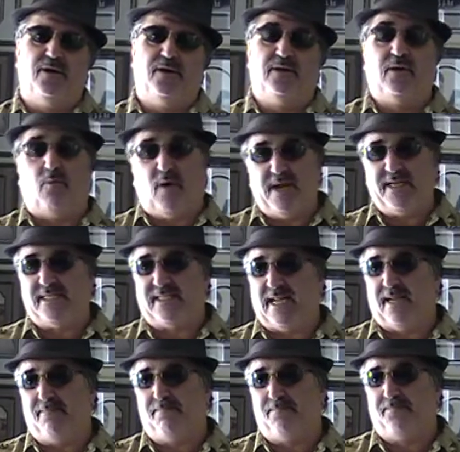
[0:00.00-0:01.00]
Now, why is
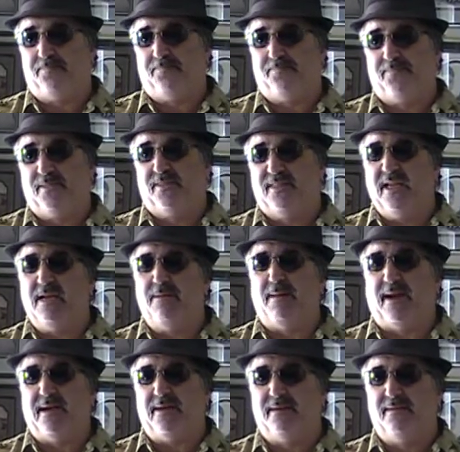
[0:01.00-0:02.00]
that? Think
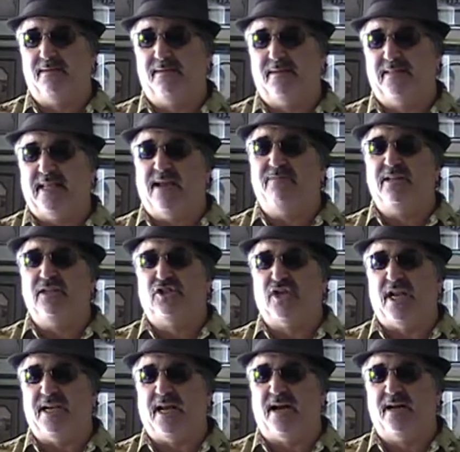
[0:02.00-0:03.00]
about it. They have an
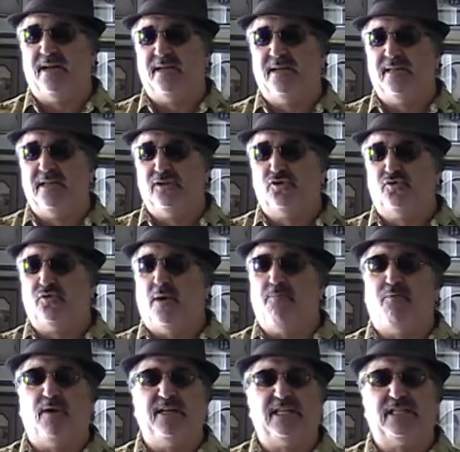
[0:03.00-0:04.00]
agenda. Trump
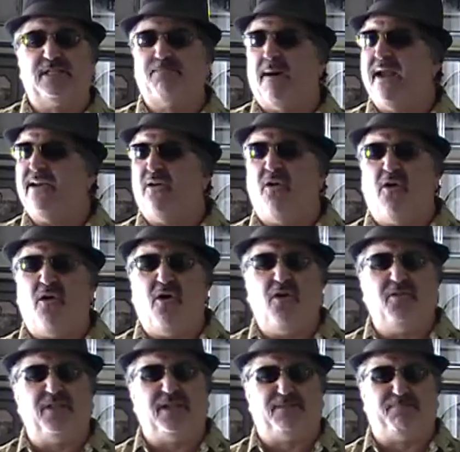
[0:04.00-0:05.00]
won despite all this